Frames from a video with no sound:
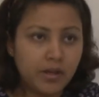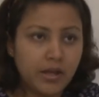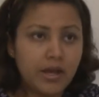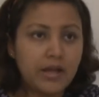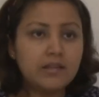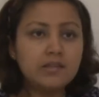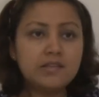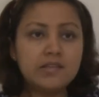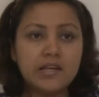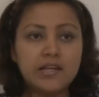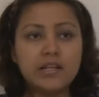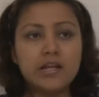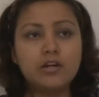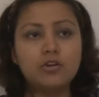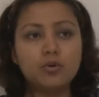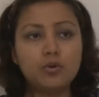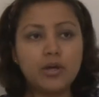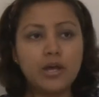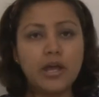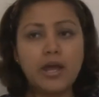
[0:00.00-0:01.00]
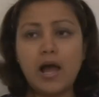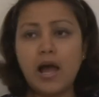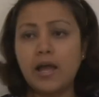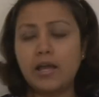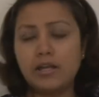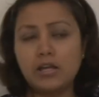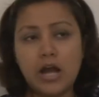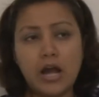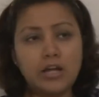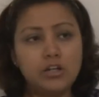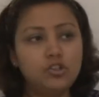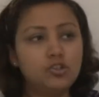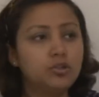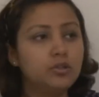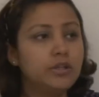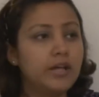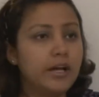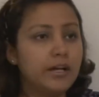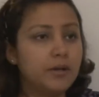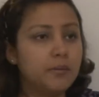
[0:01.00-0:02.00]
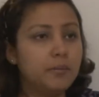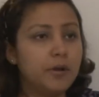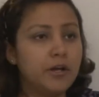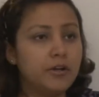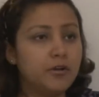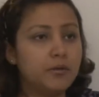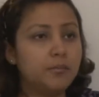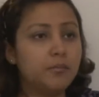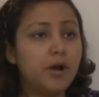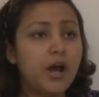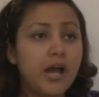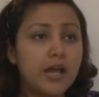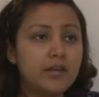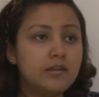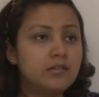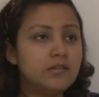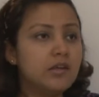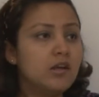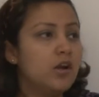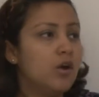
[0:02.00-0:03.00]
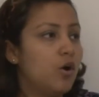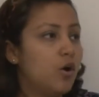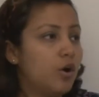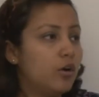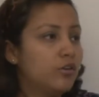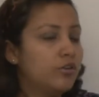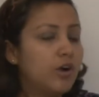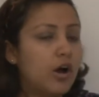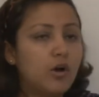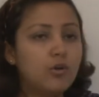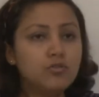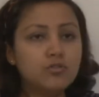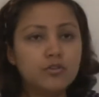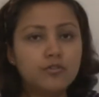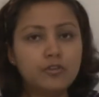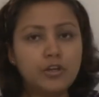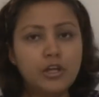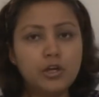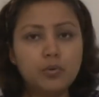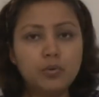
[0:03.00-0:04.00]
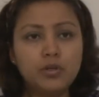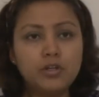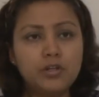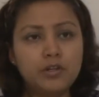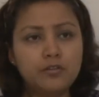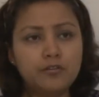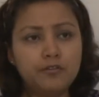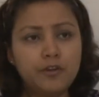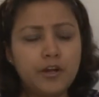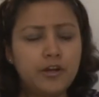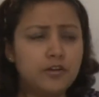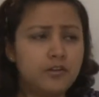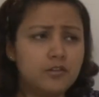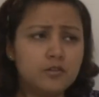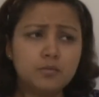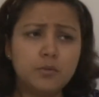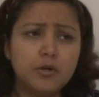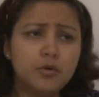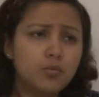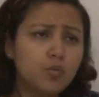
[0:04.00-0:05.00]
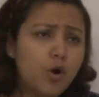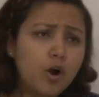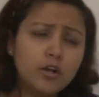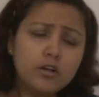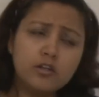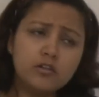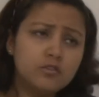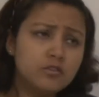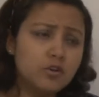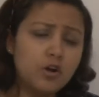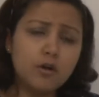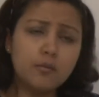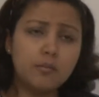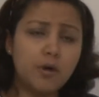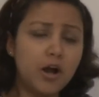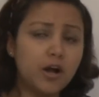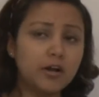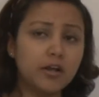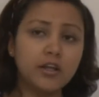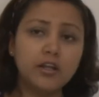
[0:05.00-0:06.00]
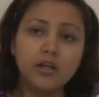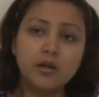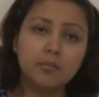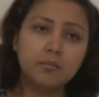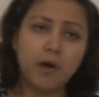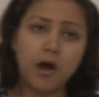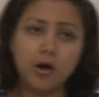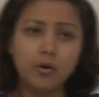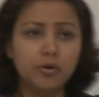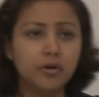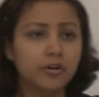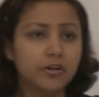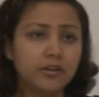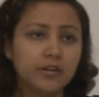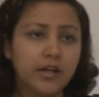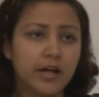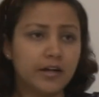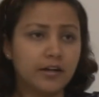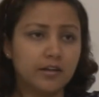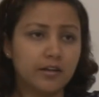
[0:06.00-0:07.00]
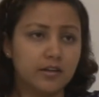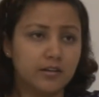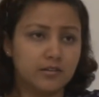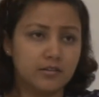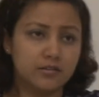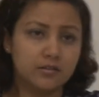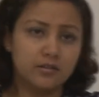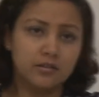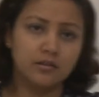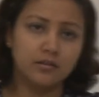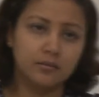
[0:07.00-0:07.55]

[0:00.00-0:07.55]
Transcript: And say that okay I, I should get a better price on grounds of equity and fairness. But what is your bargaining power in that case?